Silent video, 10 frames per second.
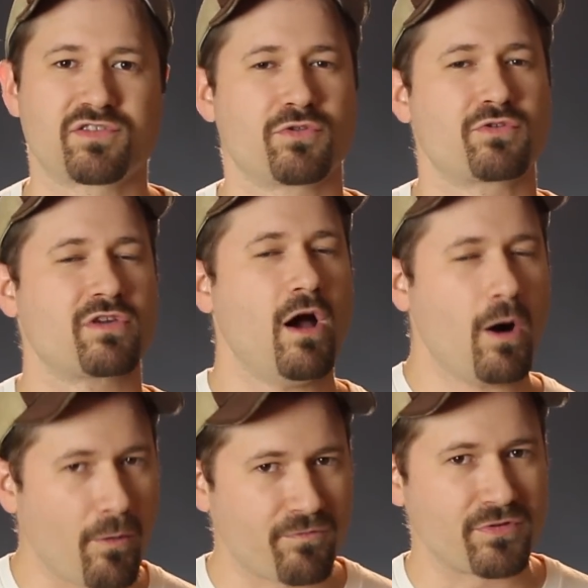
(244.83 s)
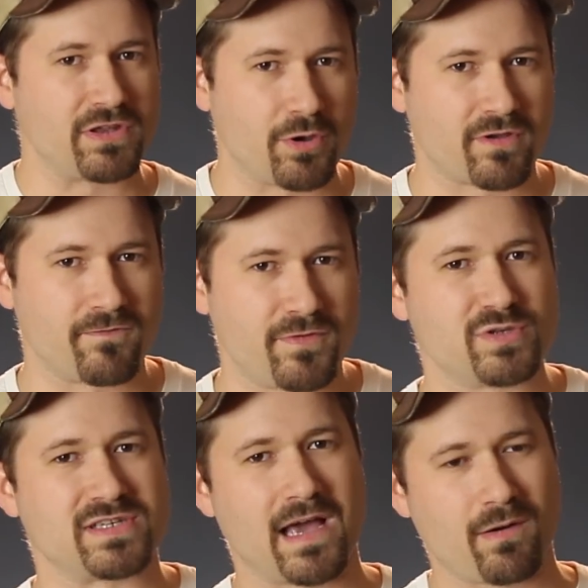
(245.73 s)
So there's hopefully no
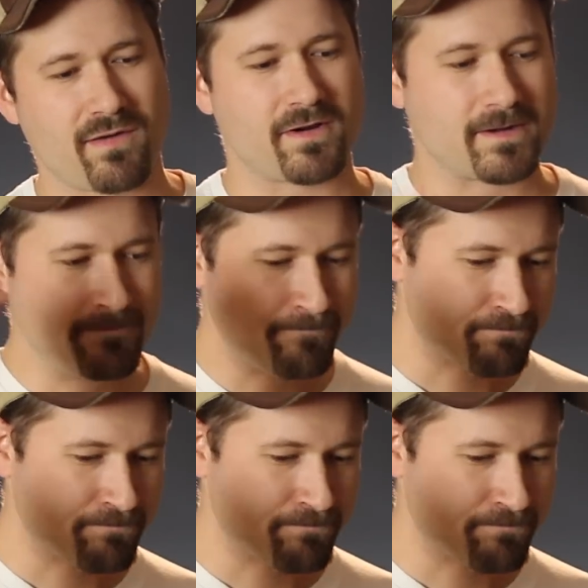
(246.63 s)
confusion. However,